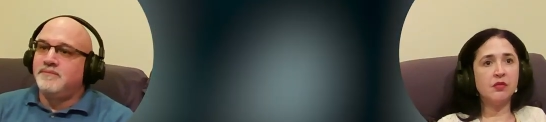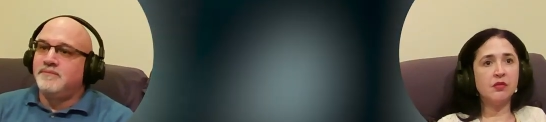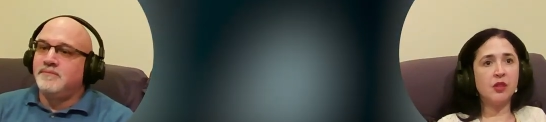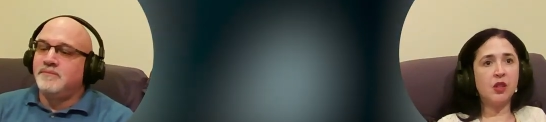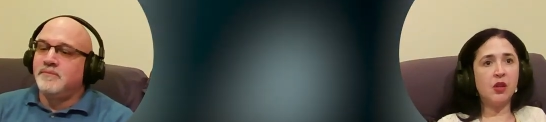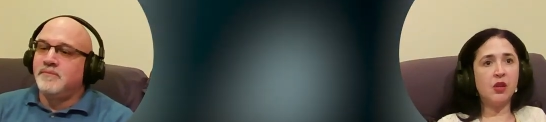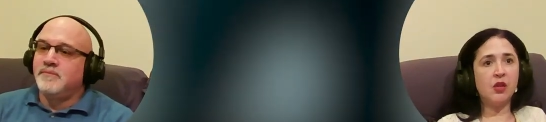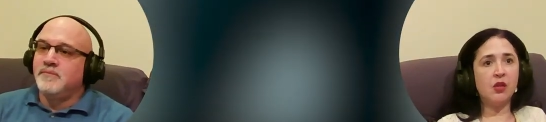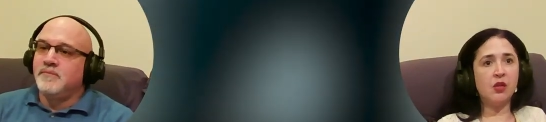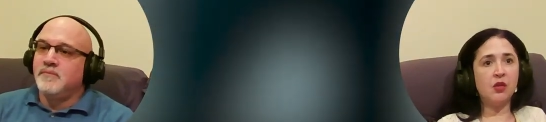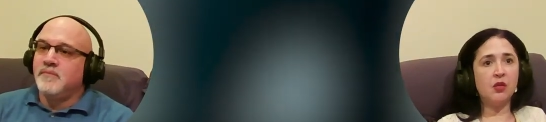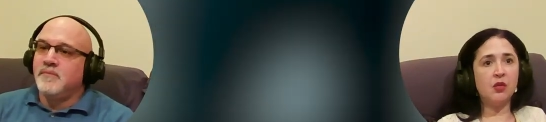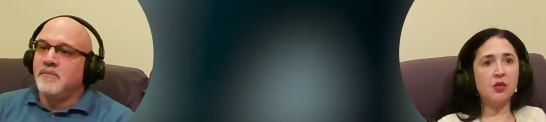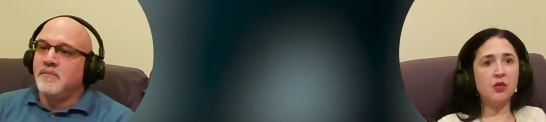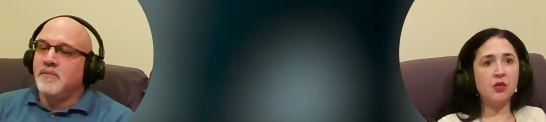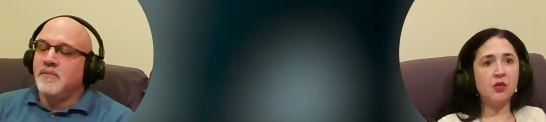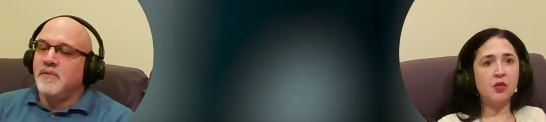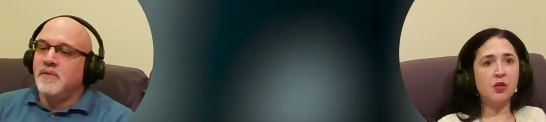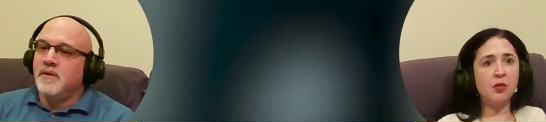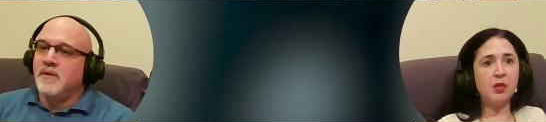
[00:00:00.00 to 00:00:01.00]
Speaker 1: Uh-oh.
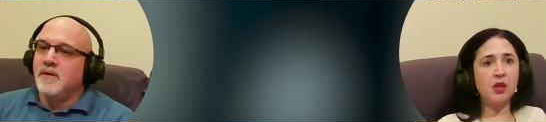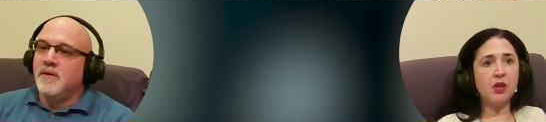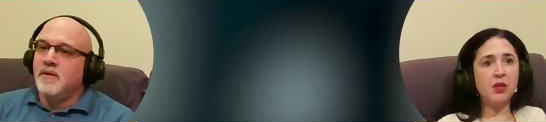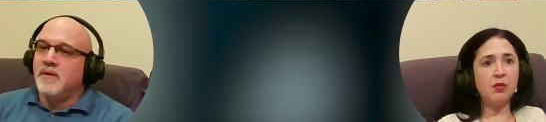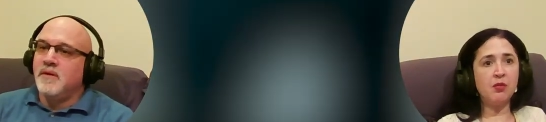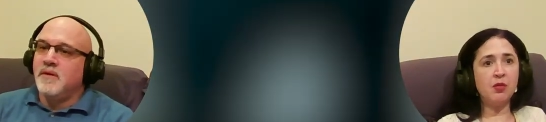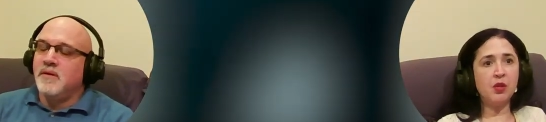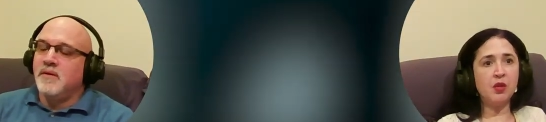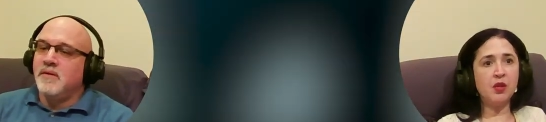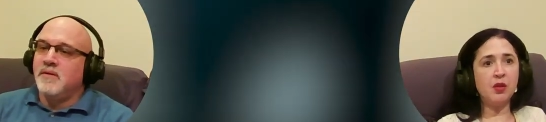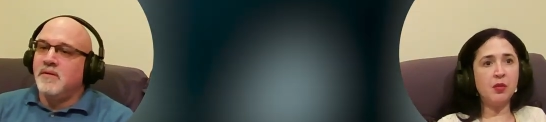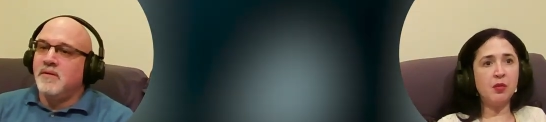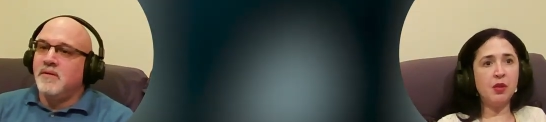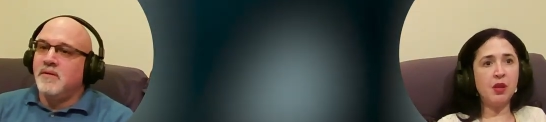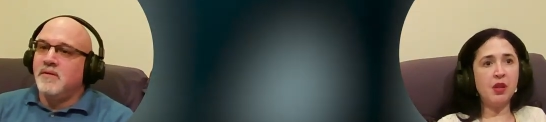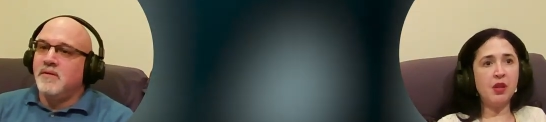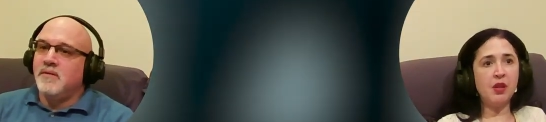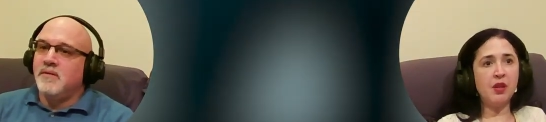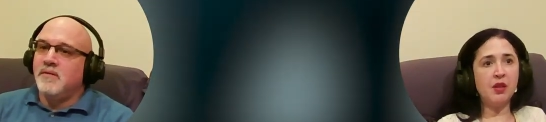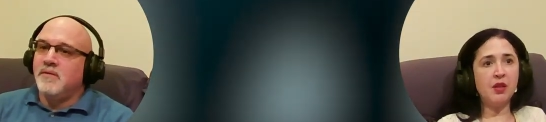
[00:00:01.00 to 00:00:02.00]
Somebody put
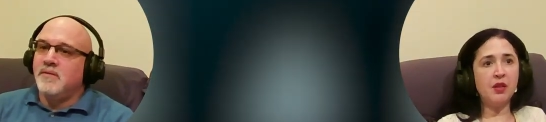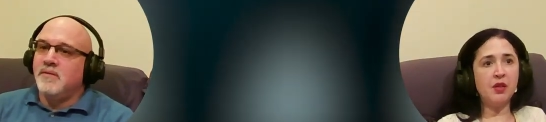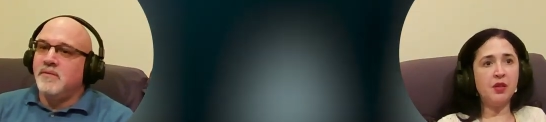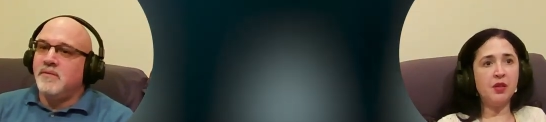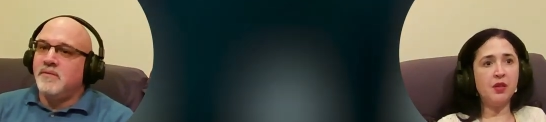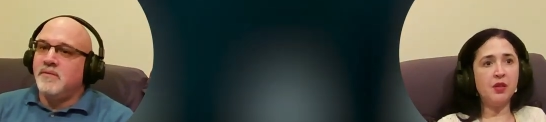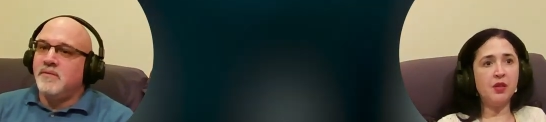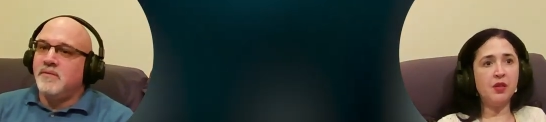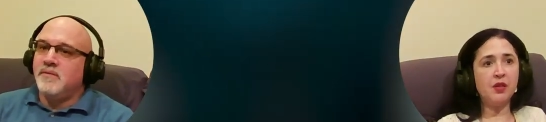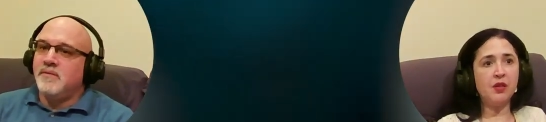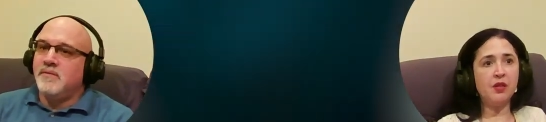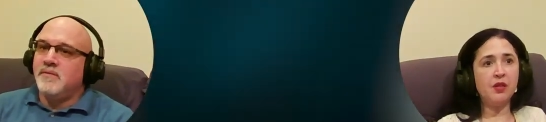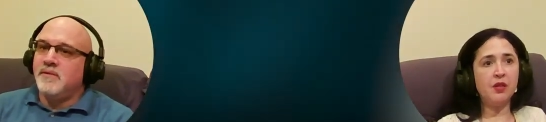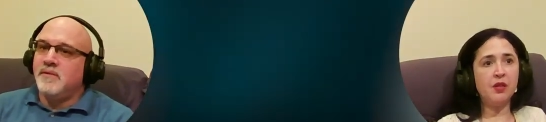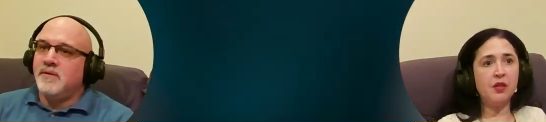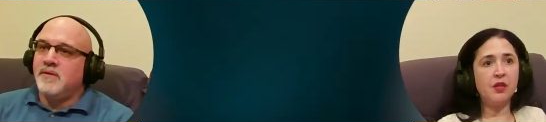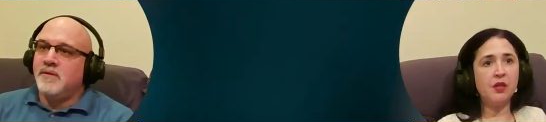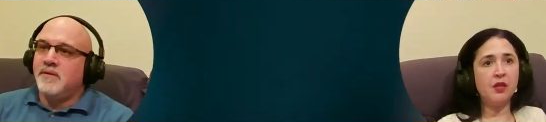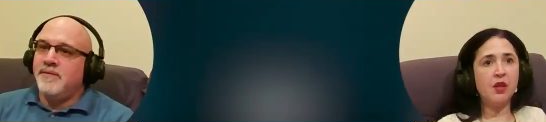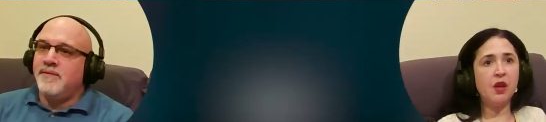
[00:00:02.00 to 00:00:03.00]
something there?
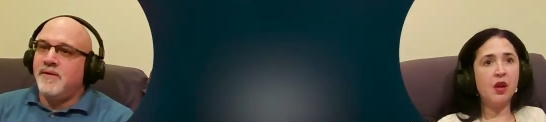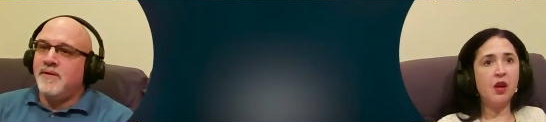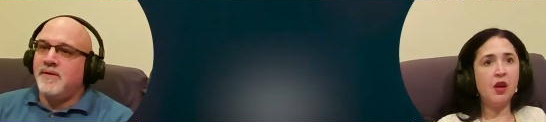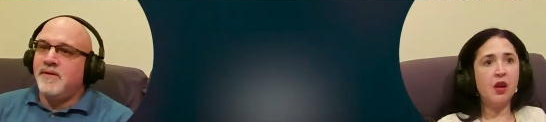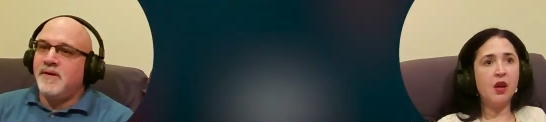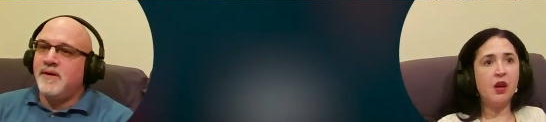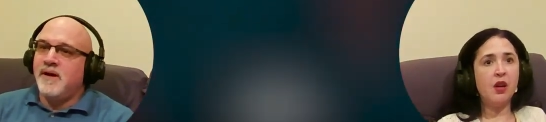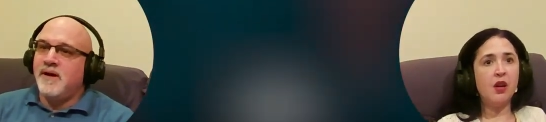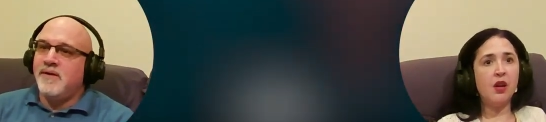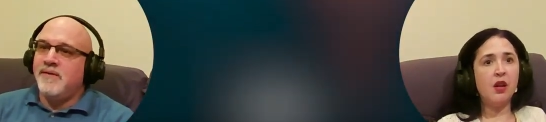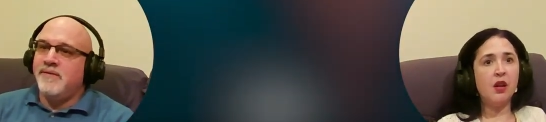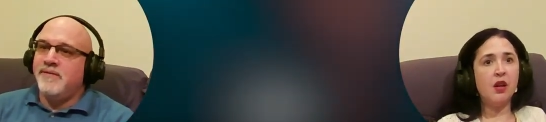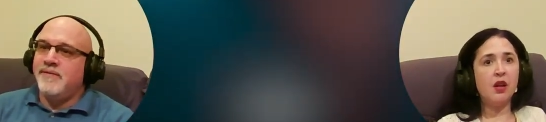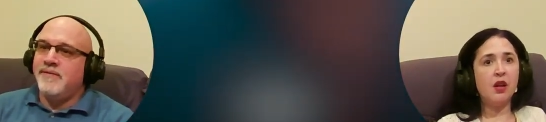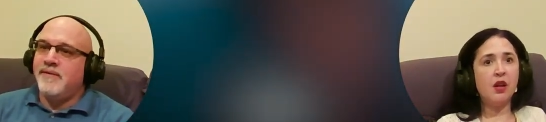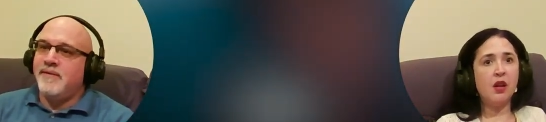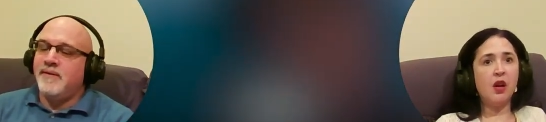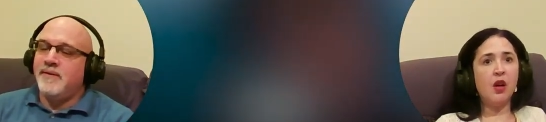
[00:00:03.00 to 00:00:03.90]
Speaker 2: Oh, they found the knife.